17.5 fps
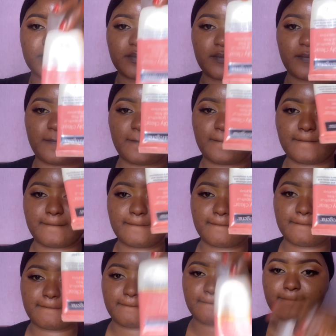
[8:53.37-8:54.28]
I'm going to be
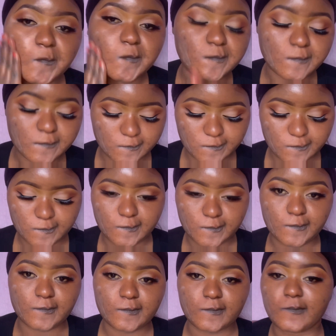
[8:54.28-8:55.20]
using a
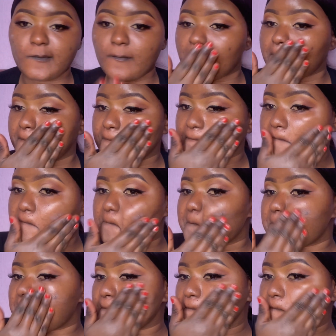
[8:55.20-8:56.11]
moisturizer to
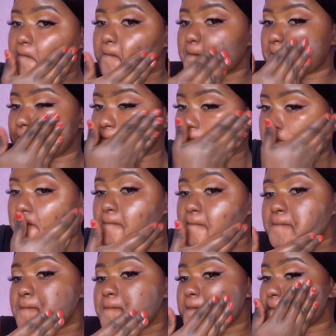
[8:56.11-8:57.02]
moisturize my
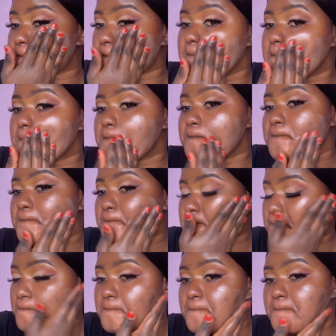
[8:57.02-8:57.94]
skin.
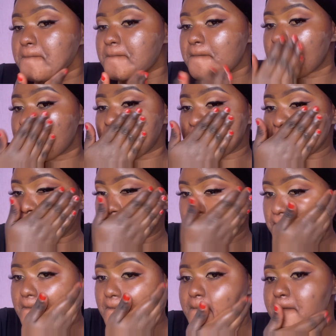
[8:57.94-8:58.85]
And
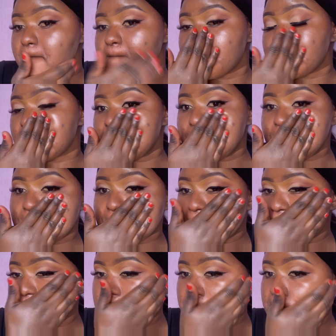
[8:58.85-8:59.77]
after that, I'm going
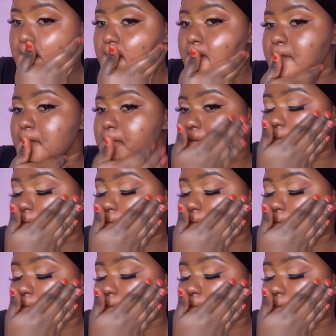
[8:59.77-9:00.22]
to be using a